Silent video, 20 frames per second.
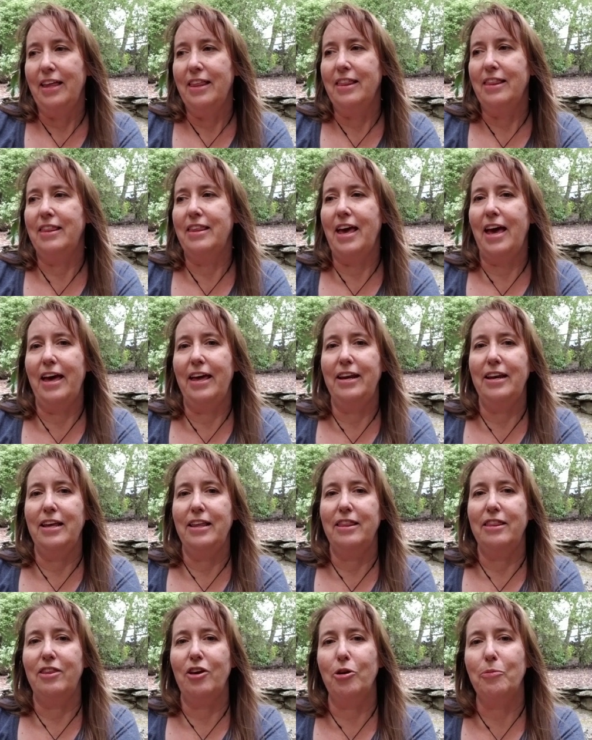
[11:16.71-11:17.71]
then
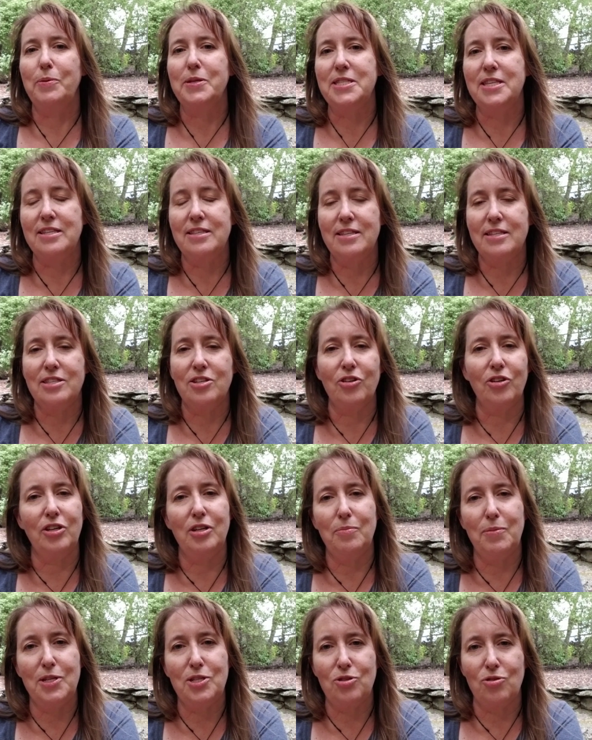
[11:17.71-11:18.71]
their businesses are going
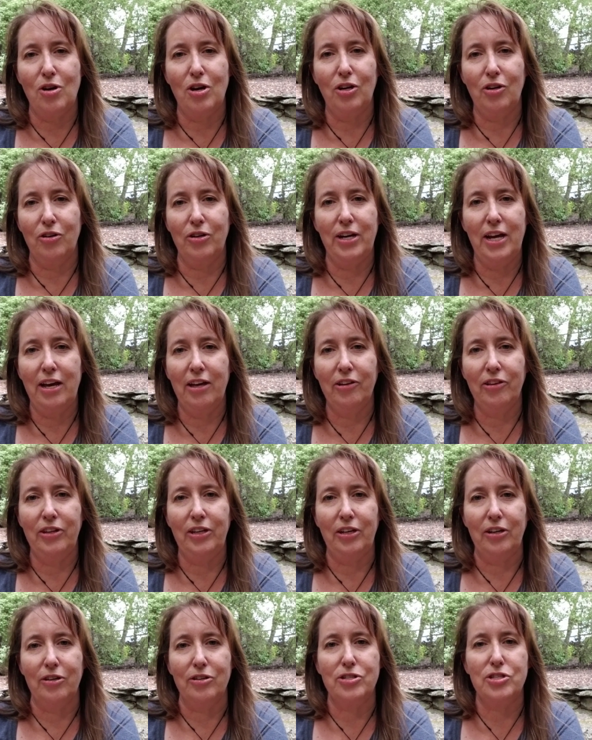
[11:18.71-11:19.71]
to be stronger and healthier.